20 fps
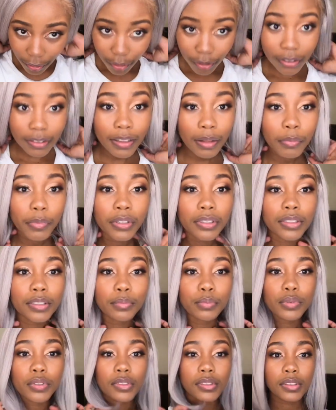Last time we
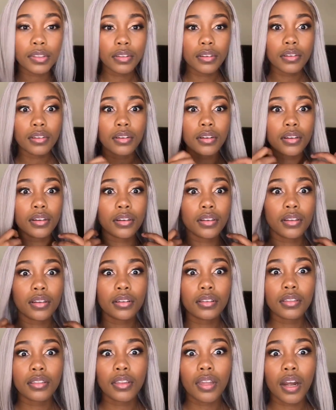did Brazil.
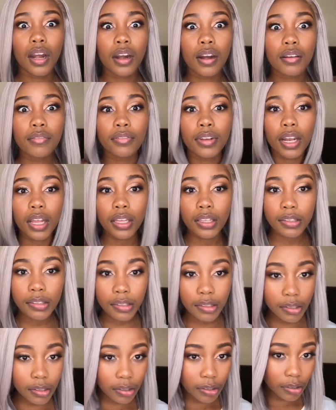Travelers.
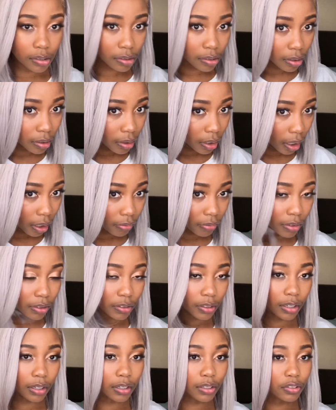
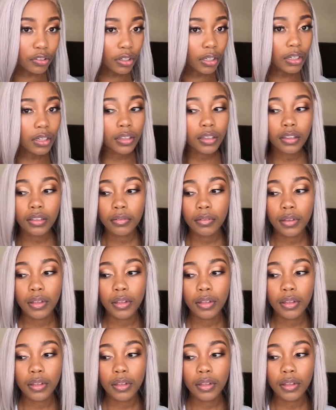Channel.